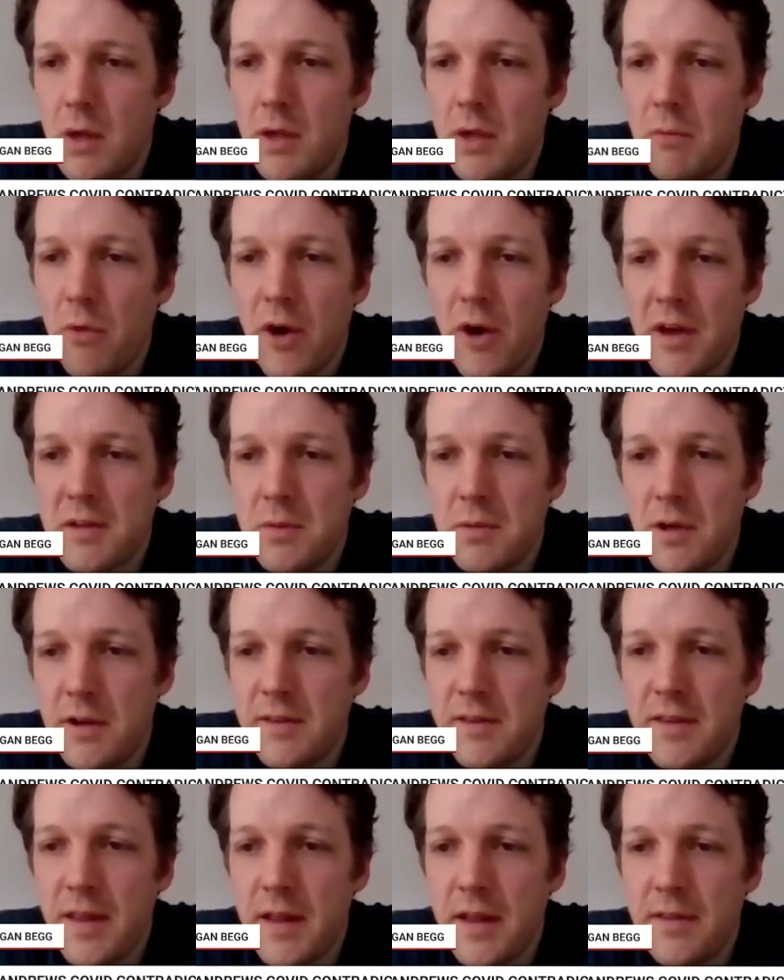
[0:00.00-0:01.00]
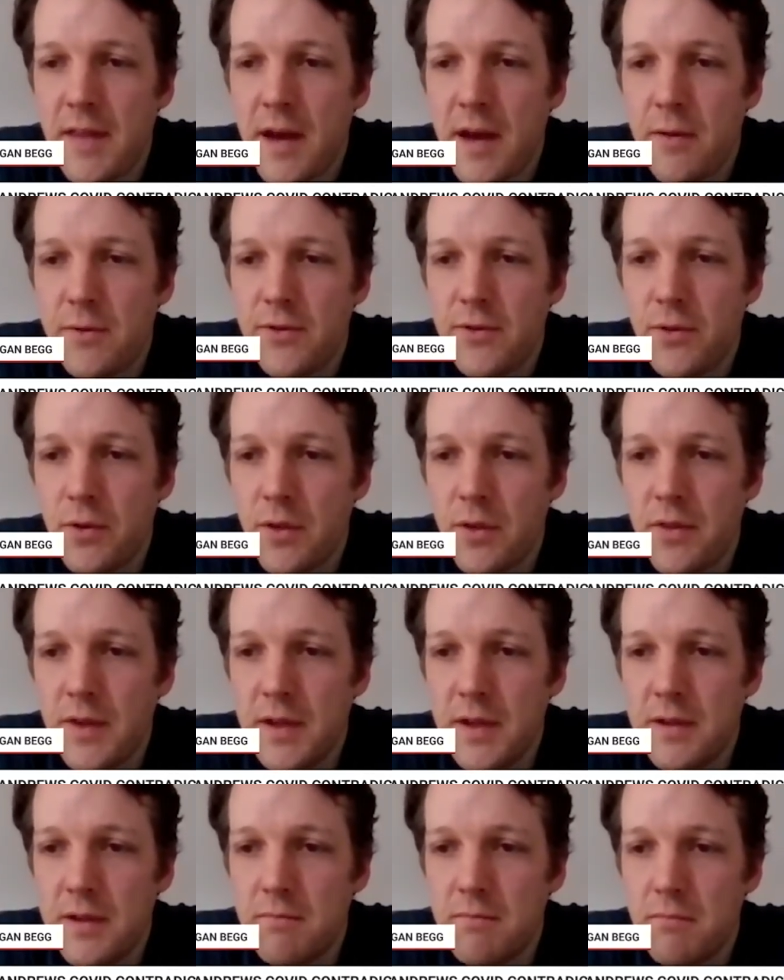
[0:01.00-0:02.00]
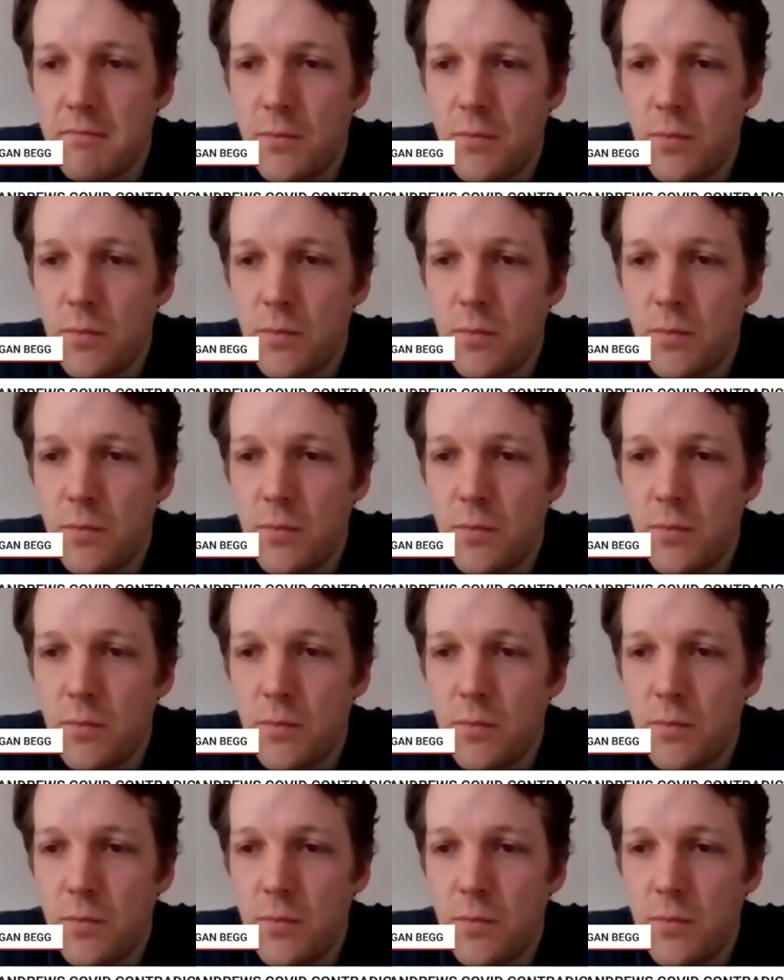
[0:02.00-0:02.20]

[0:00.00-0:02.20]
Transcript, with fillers: in my experience, that sort of thing